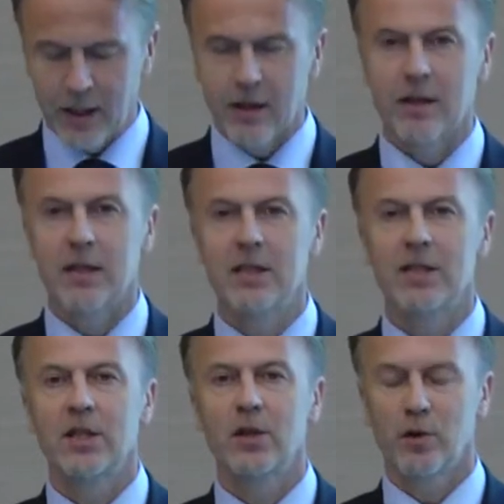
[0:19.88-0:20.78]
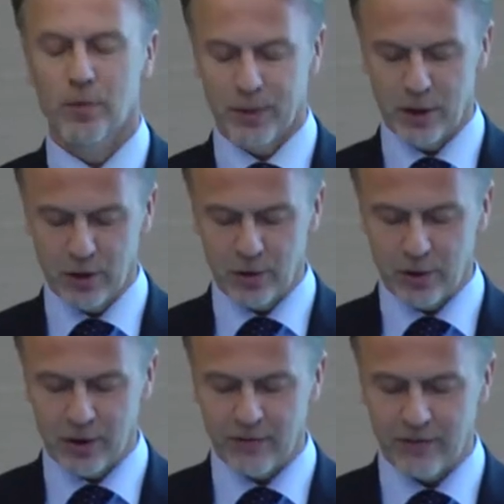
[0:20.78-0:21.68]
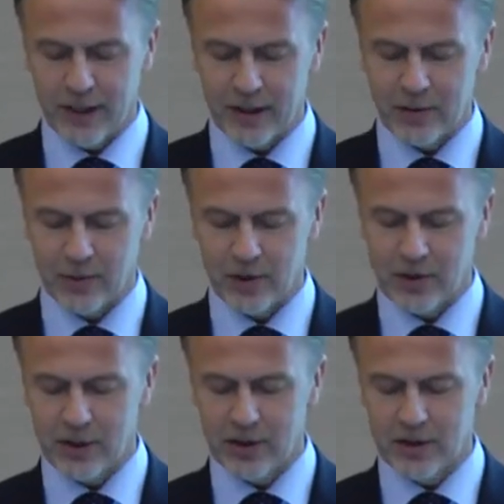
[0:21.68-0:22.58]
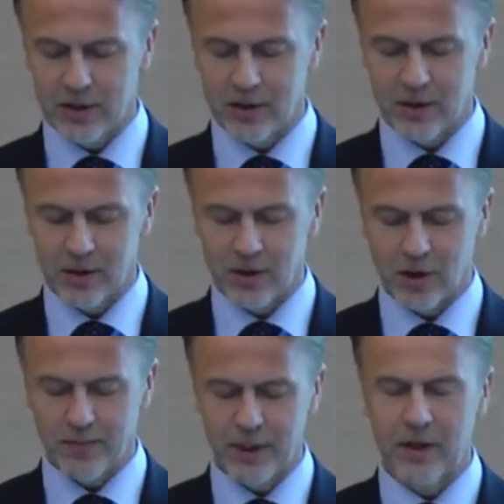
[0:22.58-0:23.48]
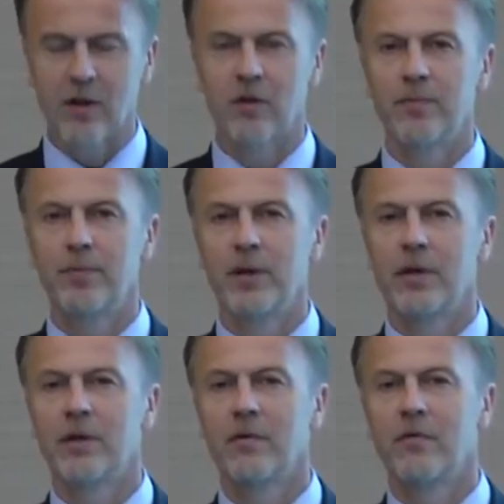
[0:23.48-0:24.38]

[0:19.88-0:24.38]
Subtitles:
This European Union funded project on the topic of peer